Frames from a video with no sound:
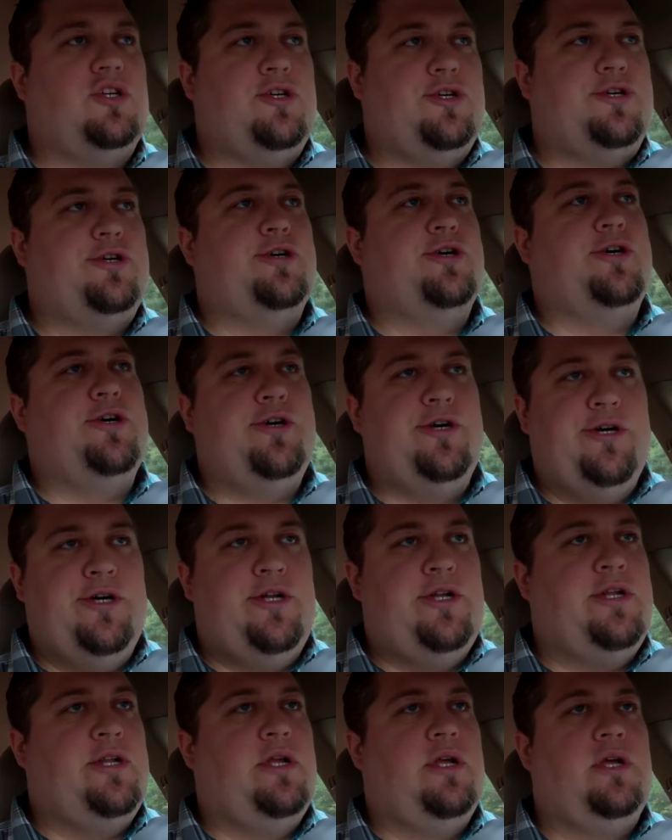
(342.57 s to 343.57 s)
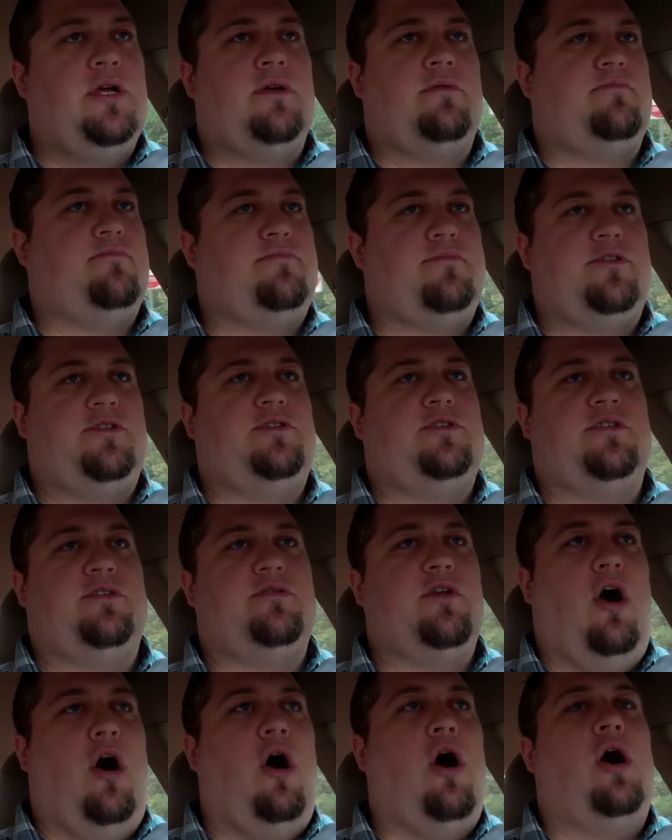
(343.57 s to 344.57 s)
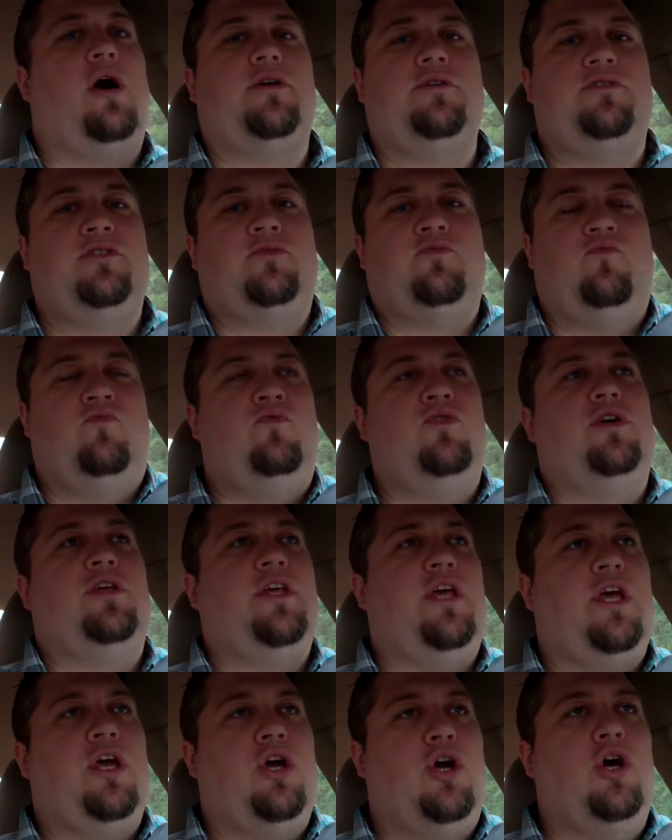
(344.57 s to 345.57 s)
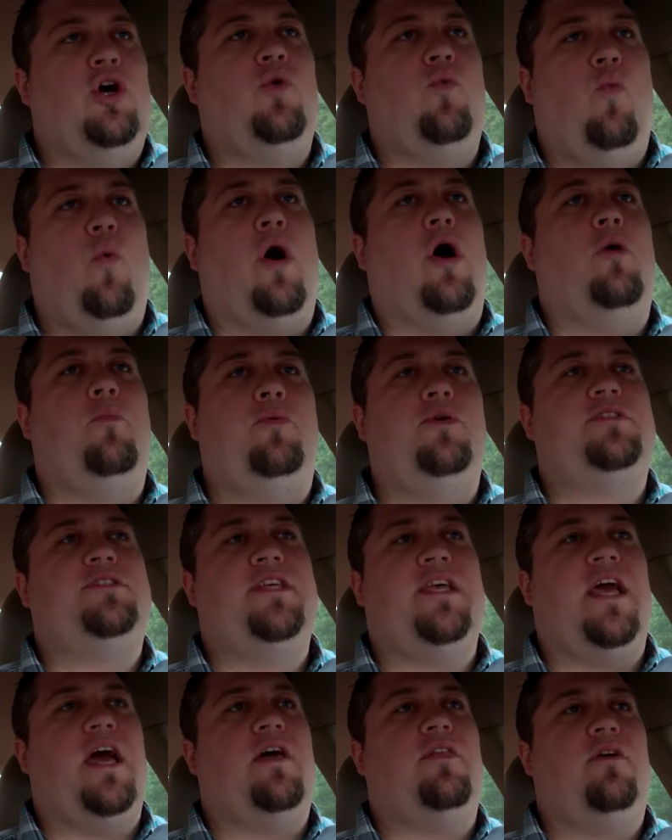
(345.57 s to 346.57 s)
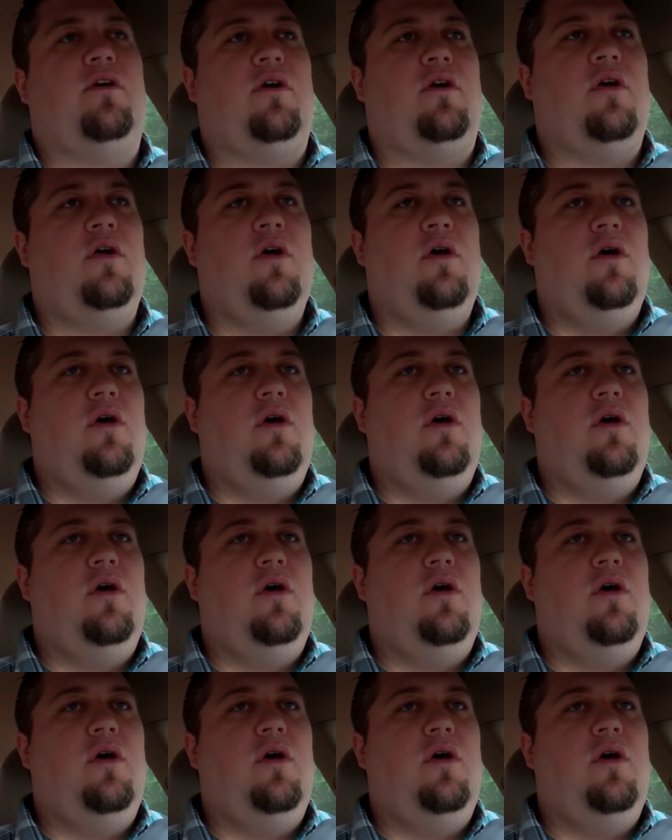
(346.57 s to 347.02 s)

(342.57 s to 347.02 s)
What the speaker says: good, just really good, well put together,